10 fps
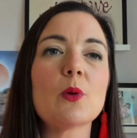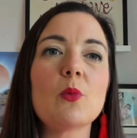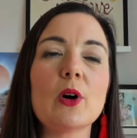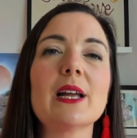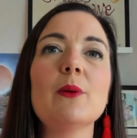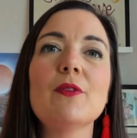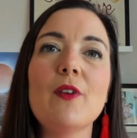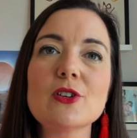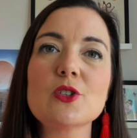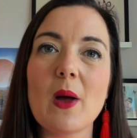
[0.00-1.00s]
we're working with
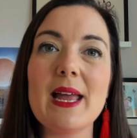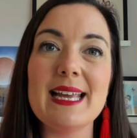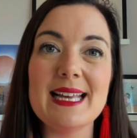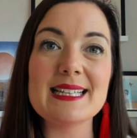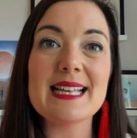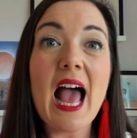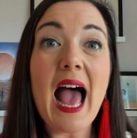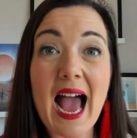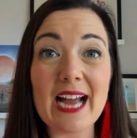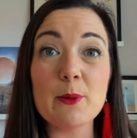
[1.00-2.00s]
feng shui is
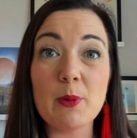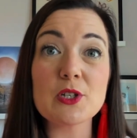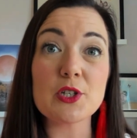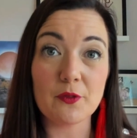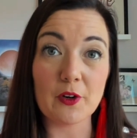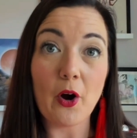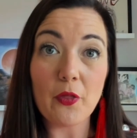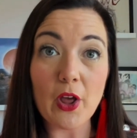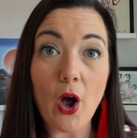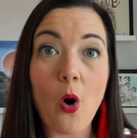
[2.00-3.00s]
acupuncture for
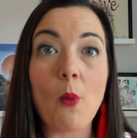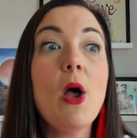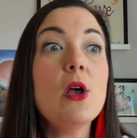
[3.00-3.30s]
the home.